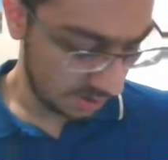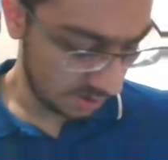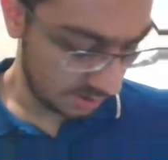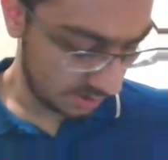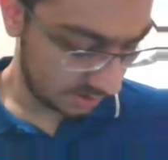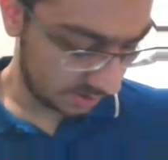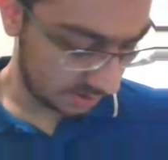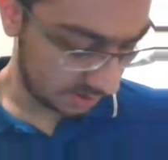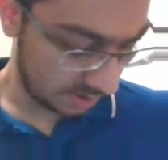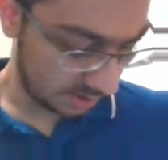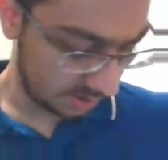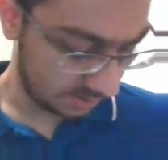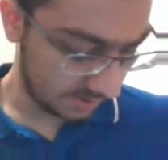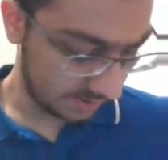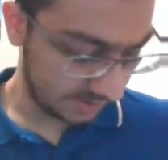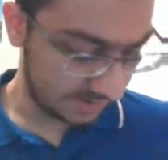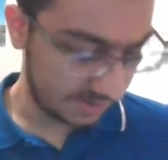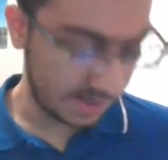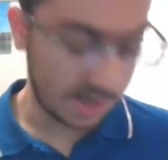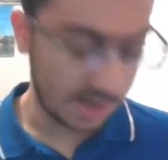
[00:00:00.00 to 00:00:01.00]
so
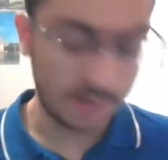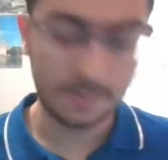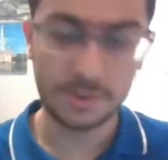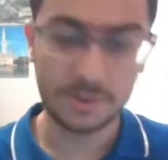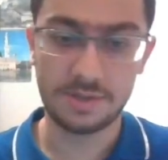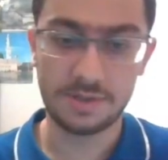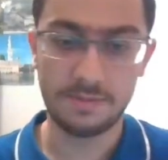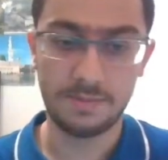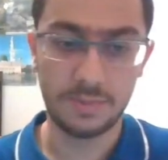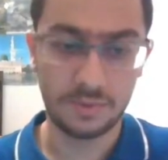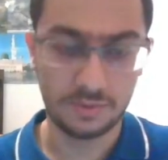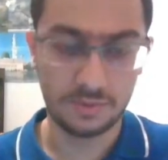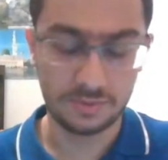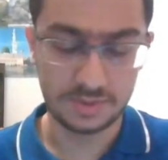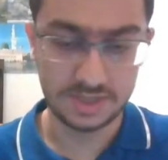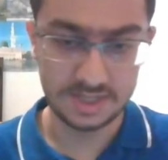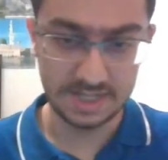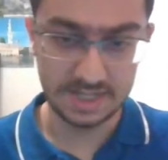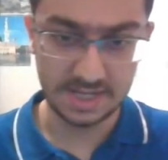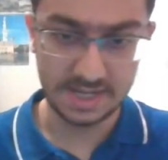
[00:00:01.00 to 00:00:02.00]
let's see how much the
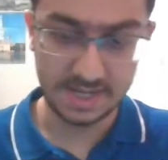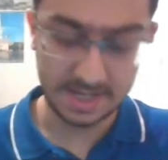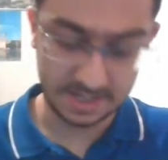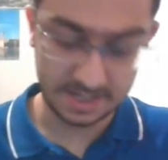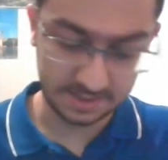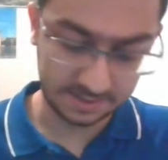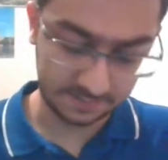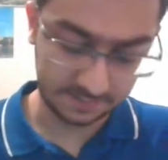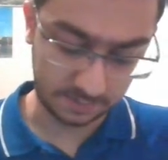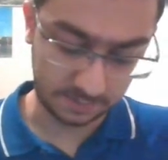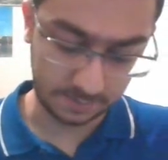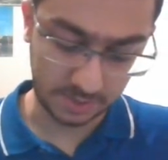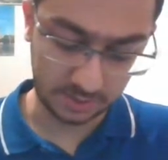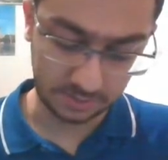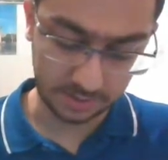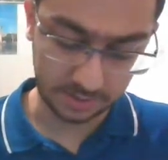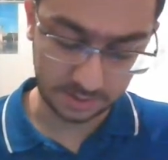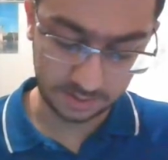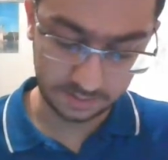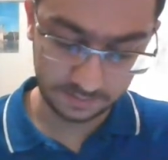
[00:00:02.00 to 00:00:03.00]
boost is for
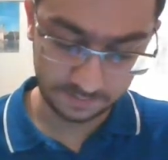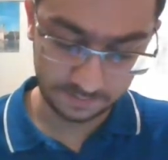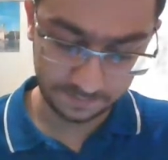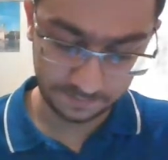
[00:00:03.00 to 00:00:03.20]
Mueller.